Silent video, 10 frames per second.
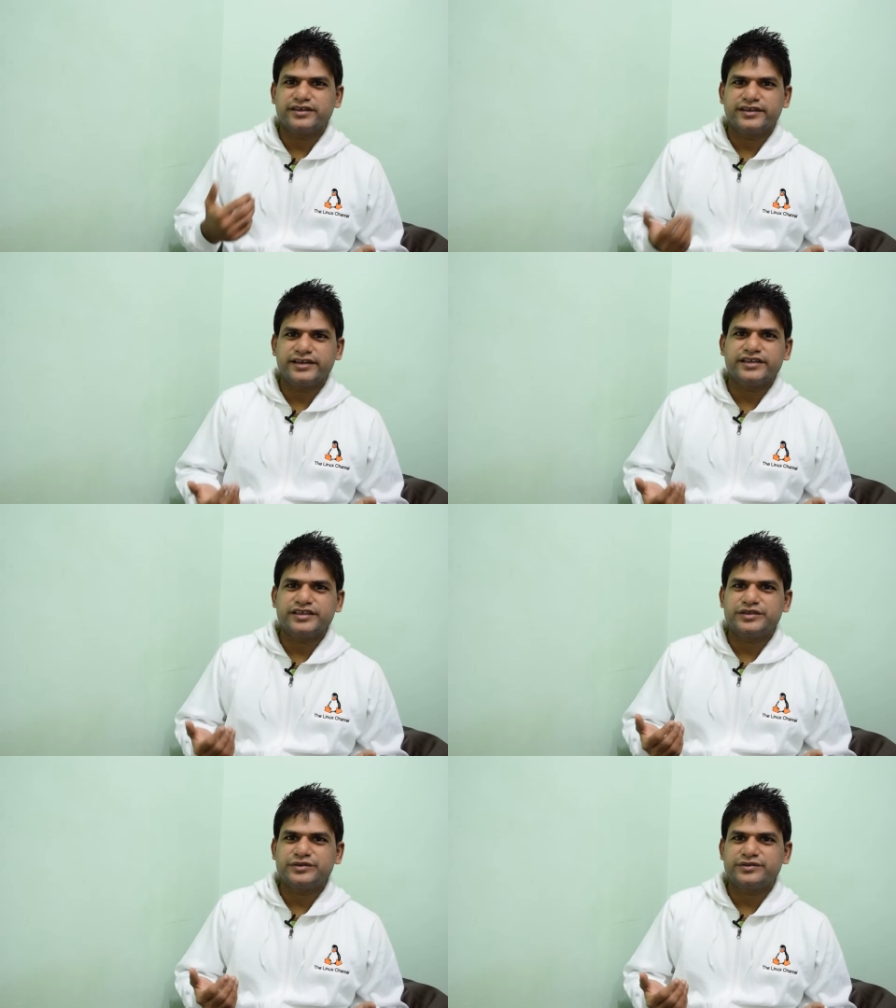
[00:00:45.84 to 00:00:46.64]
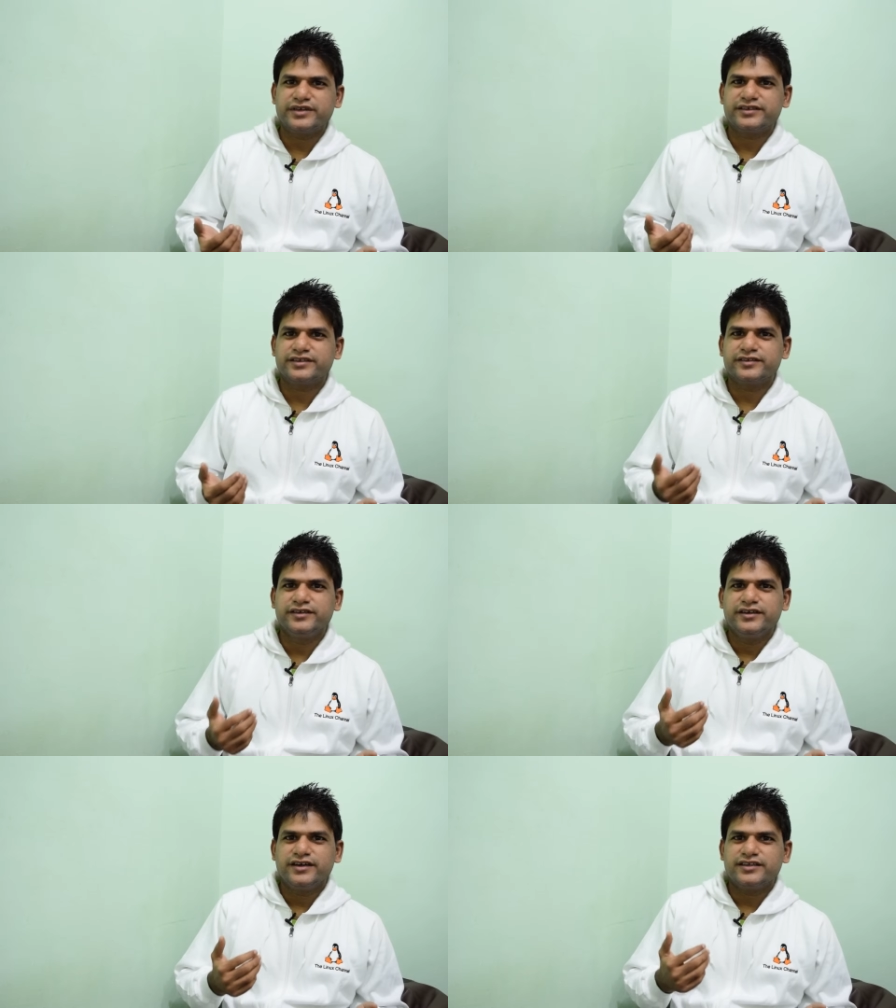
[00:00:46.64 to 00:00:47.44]
getting into that,
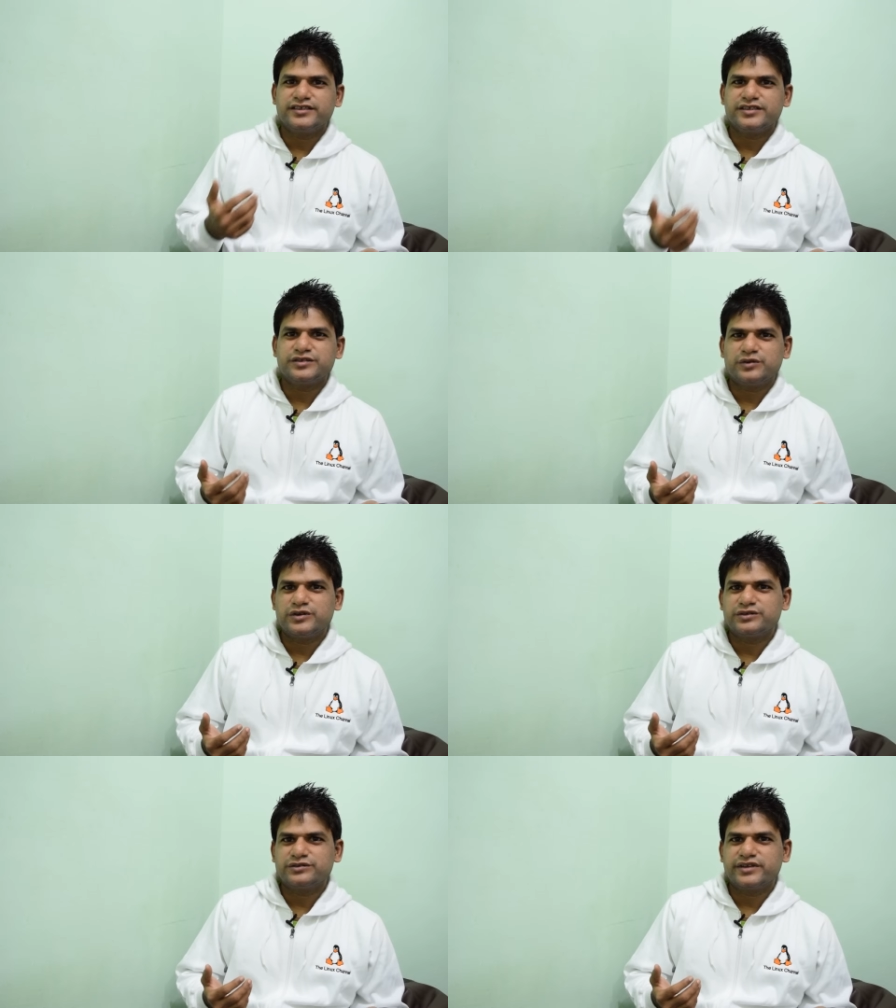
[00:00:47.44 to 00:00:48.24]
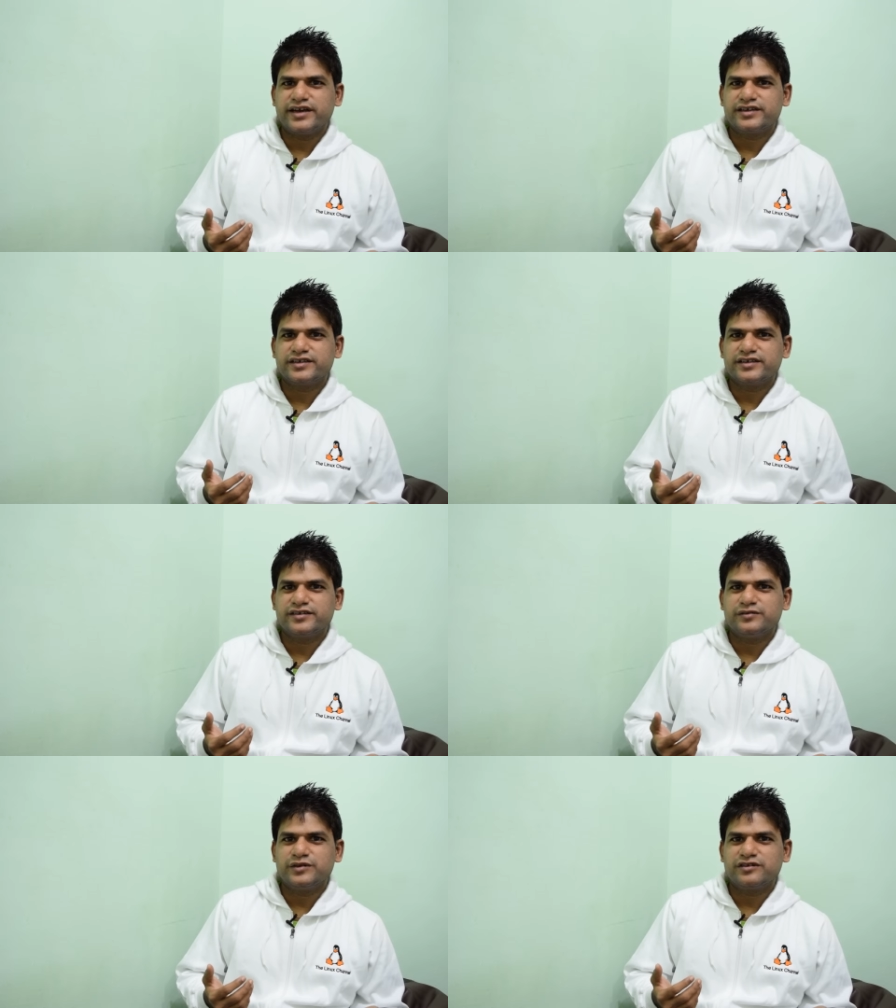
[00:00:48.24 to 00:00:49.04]
I just want to thank
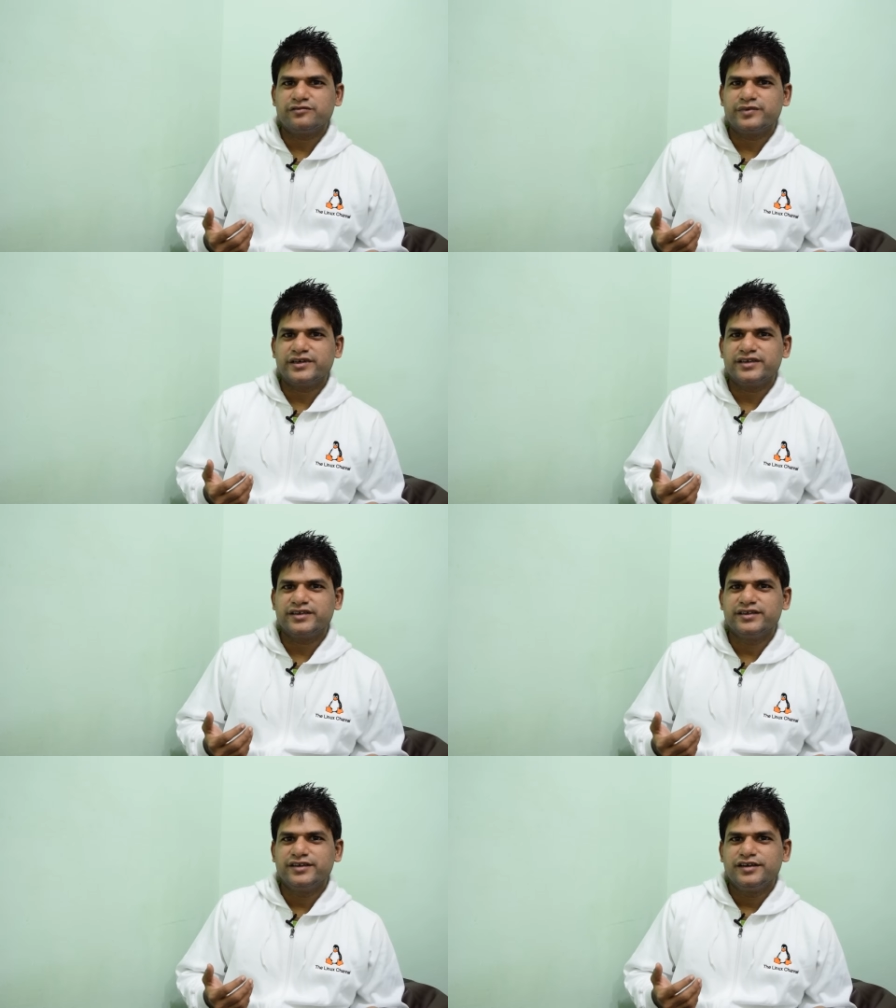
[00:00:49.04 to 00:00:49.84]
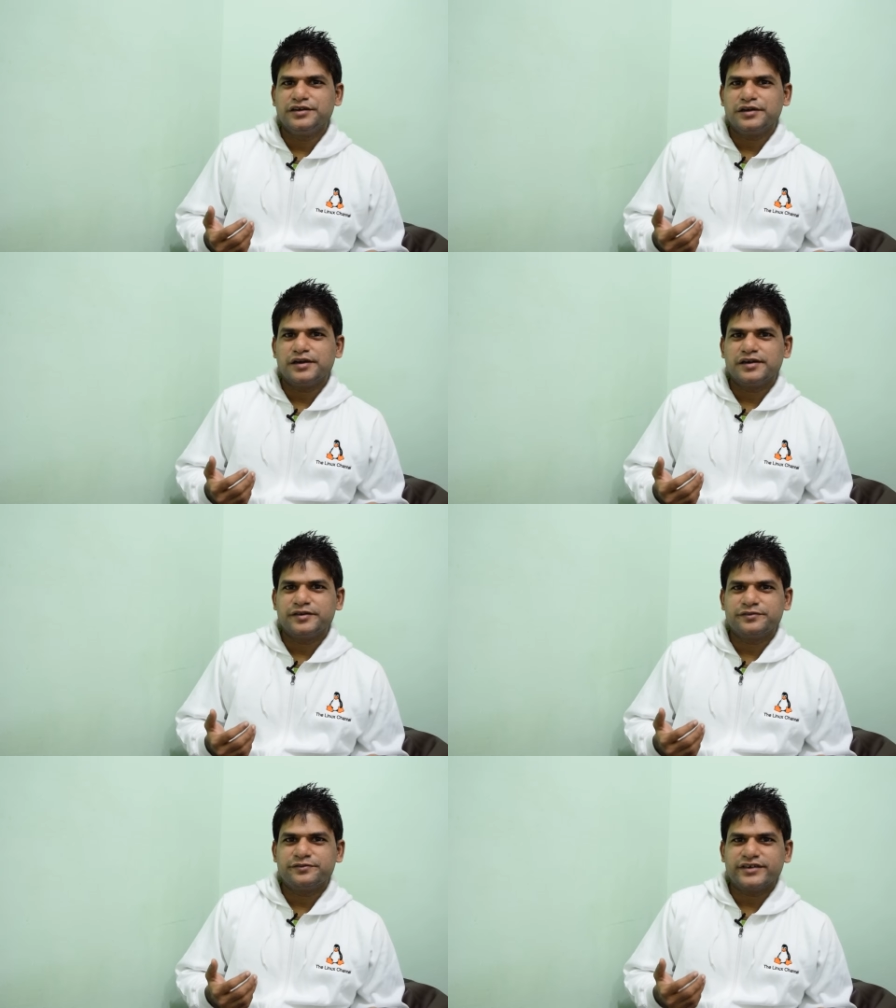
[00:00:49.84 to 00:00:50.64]
one of my
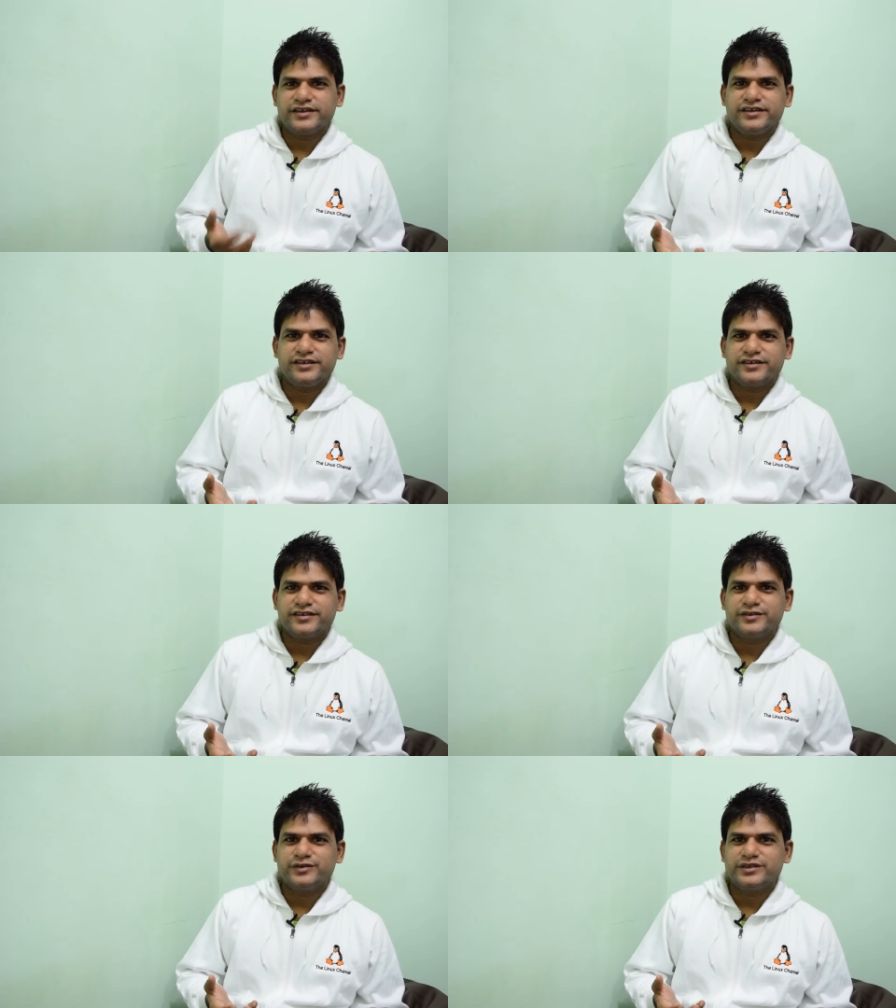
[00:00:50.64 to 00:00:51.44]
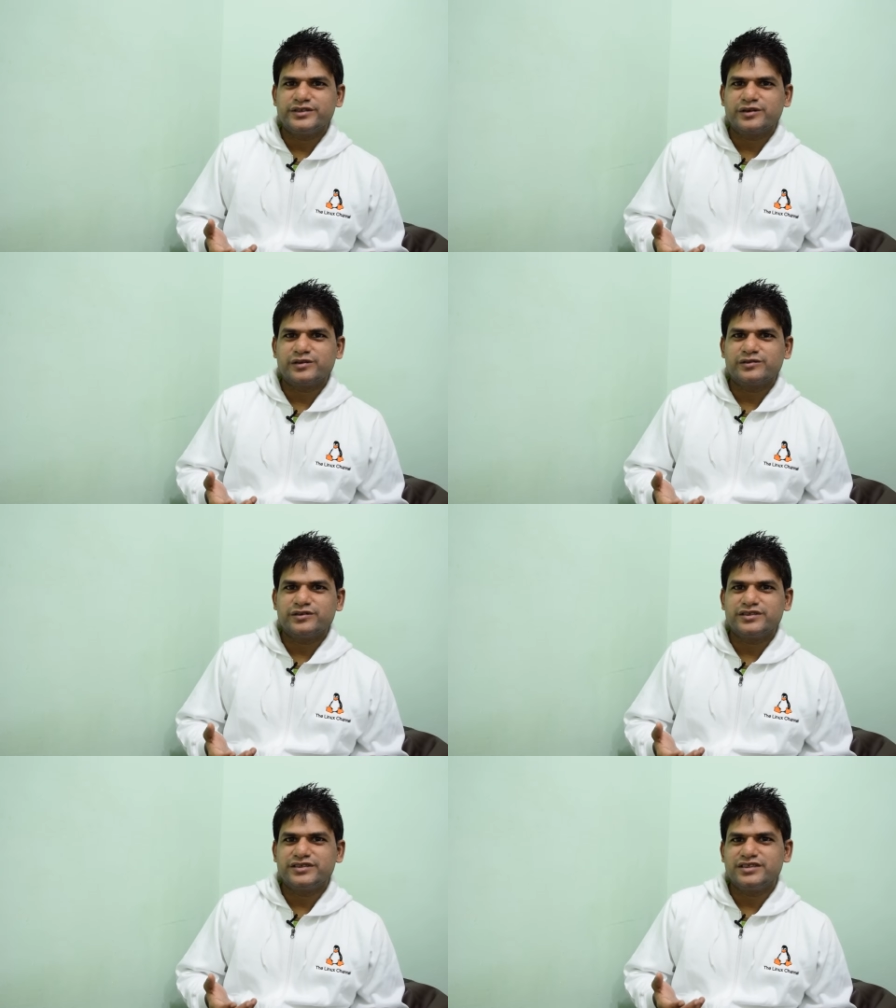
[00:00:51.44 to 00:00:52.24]
friend who is
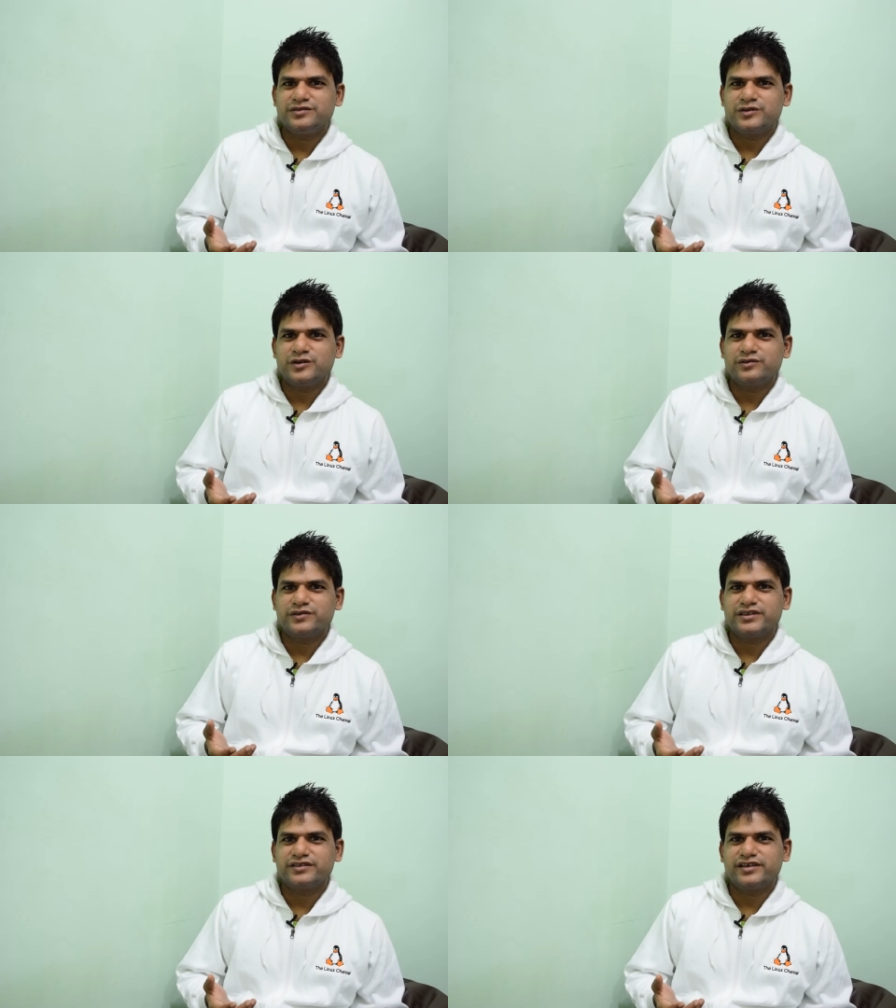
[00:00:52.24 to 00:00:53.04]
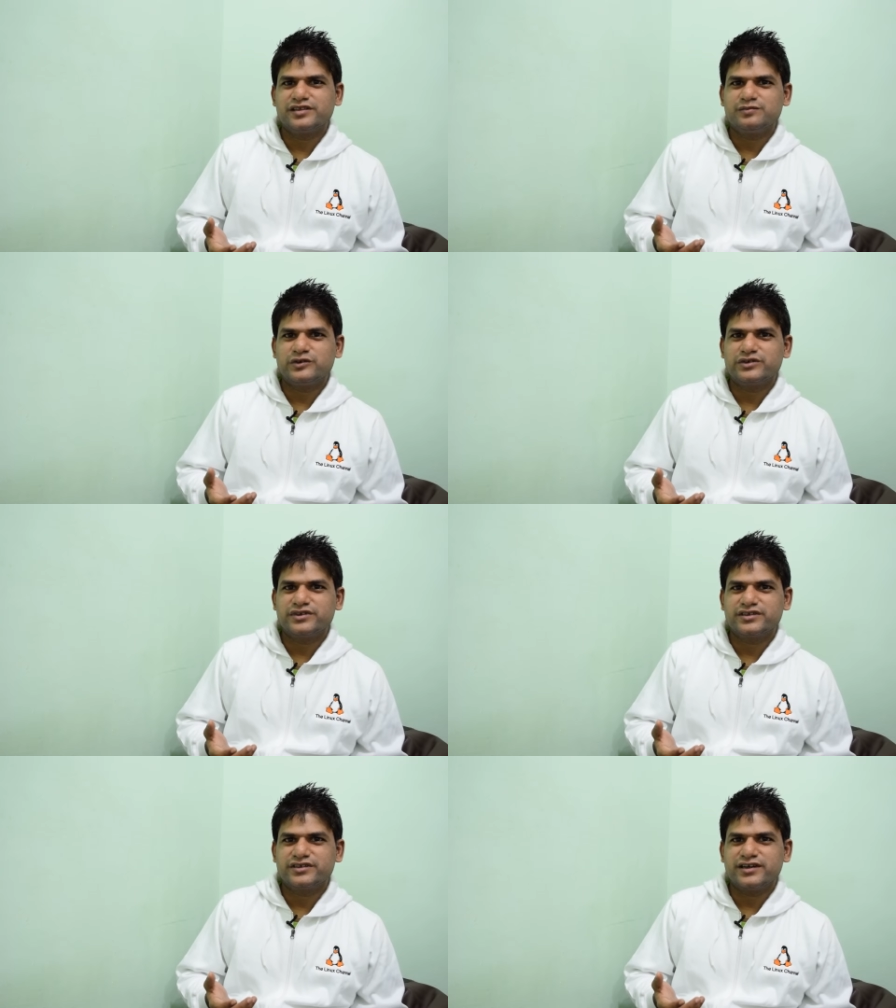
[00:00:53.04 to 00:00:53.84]
also a CEO of a stealth mode
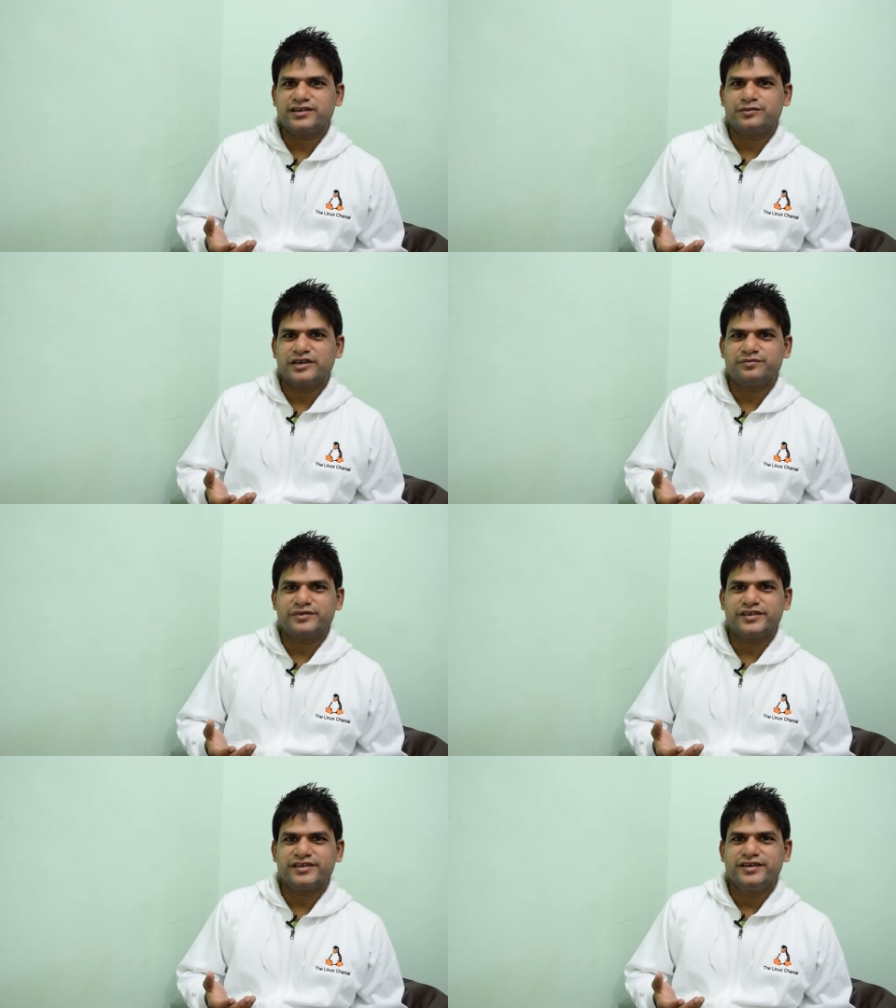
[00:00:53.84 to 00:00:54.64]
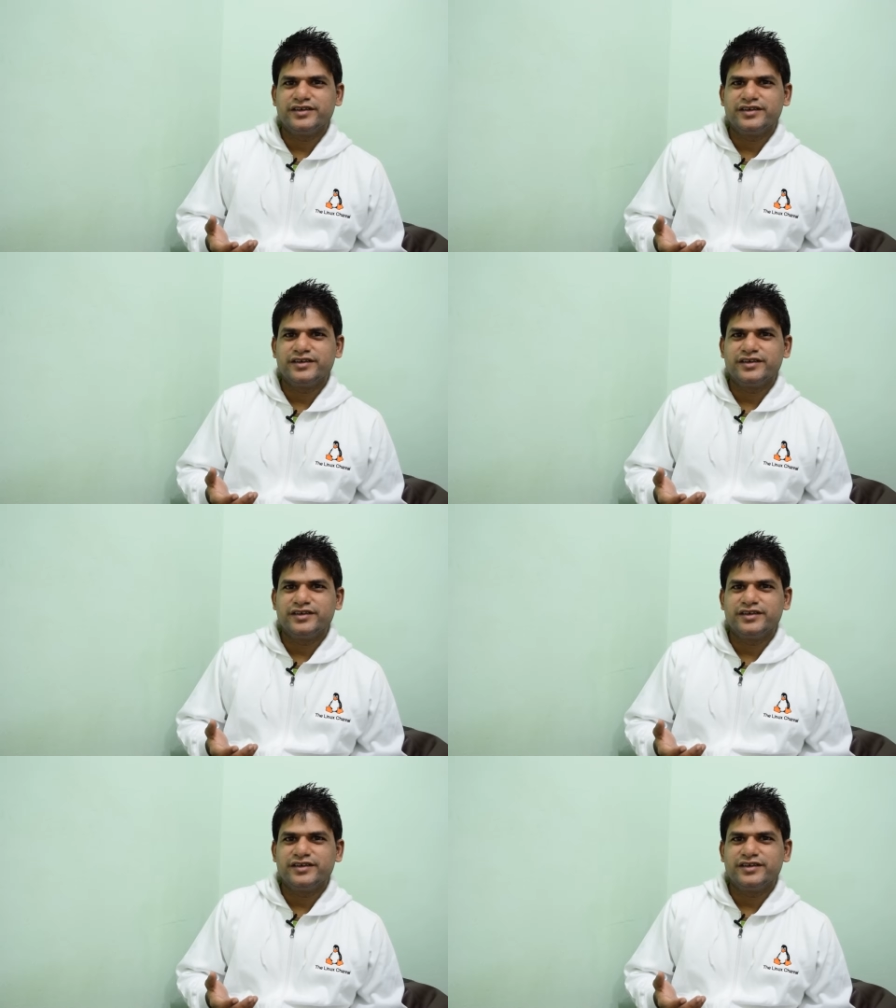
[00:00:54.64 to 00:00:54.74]
startup company